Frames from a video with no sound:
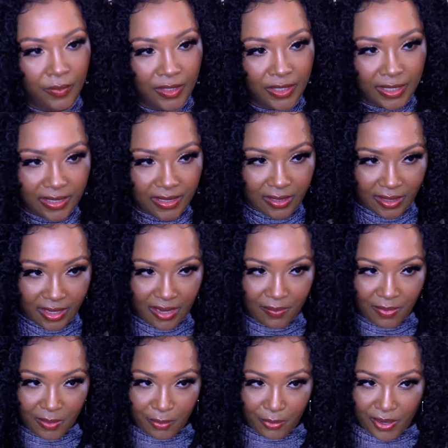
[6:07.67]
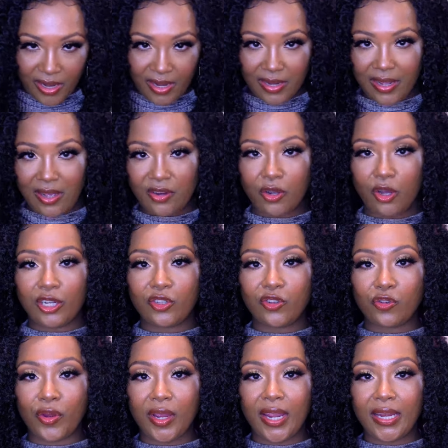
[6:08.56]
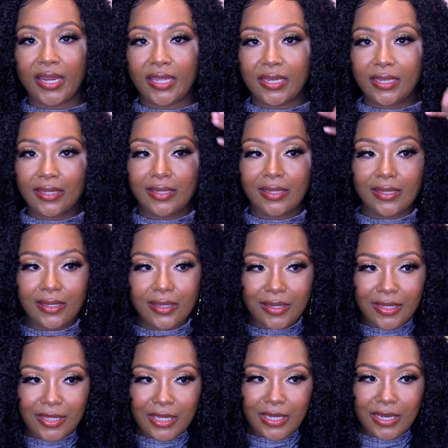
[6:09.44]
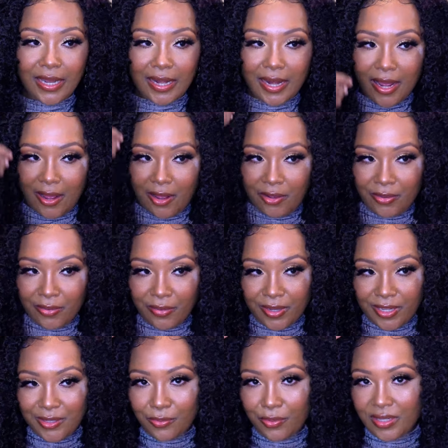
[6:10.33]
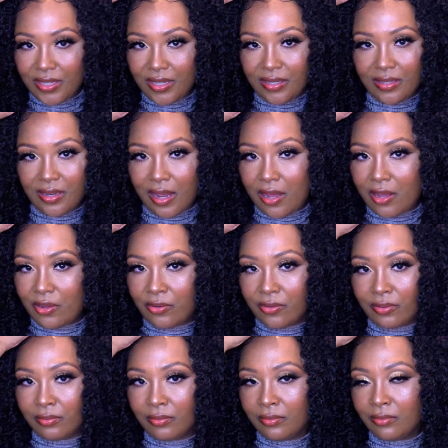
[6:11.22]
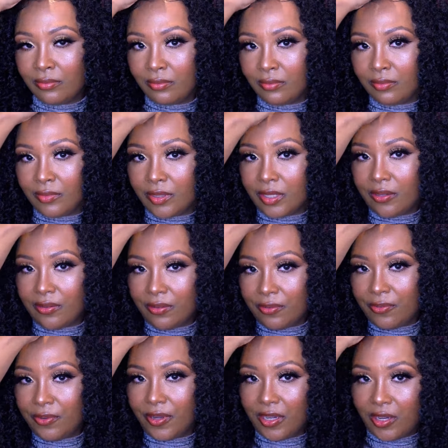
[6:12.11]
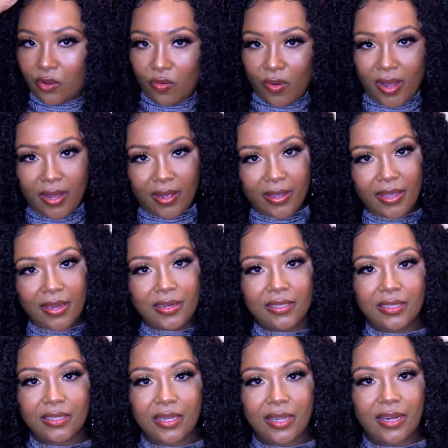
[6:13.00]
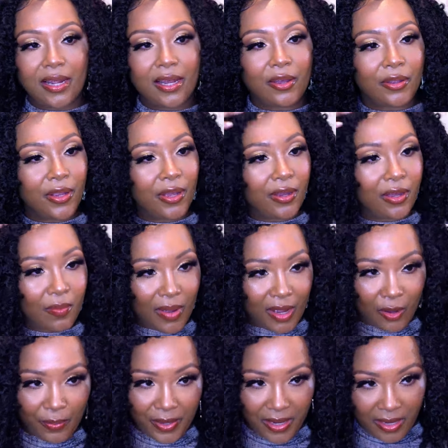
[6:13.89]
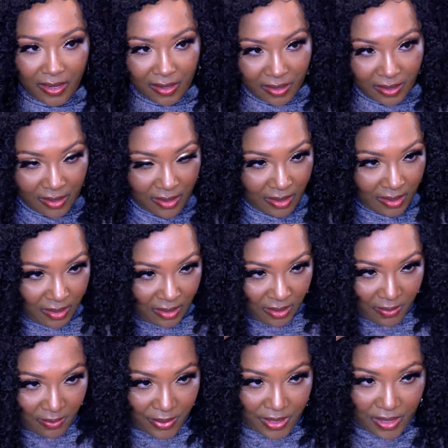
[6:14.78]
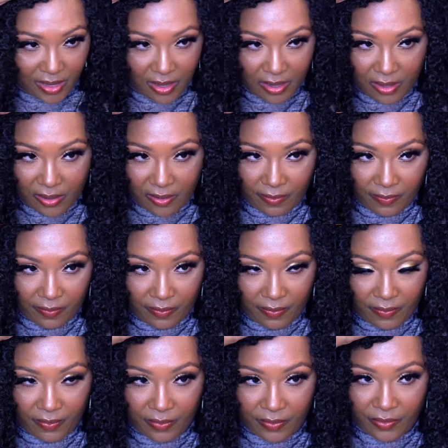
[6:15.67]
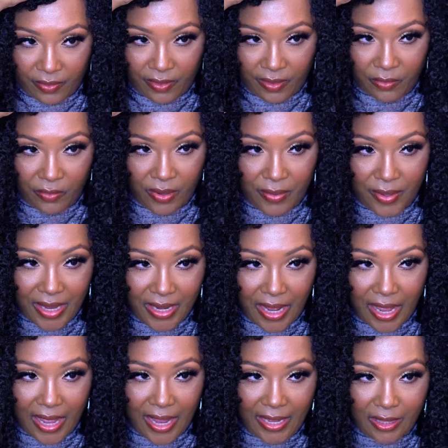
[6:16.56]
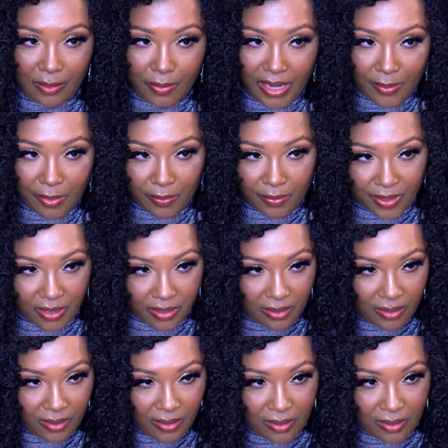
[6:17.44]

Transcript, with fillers: just to keep the braid down, or train it to lay down, because once it's down for a little while, it'll stay down, y'all, in my opinion. But well, we gotta hide the bobby pin.